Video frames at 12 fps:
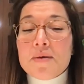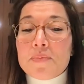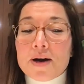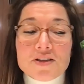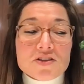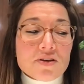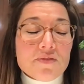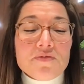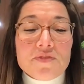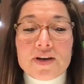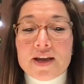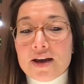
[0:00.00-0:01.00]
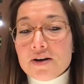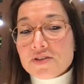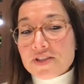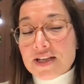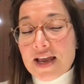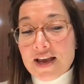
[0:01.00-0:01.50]
by something
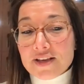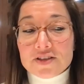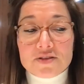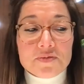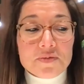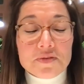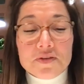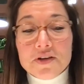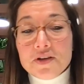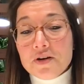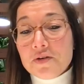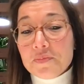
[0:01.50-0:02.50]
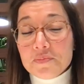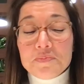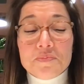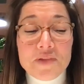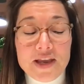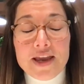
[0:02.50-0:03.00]
else that has you know,
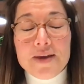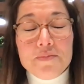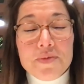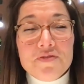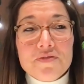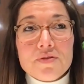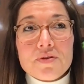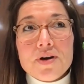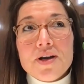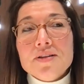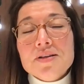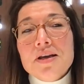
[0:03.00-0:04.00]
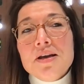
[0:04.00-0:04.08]
came before it.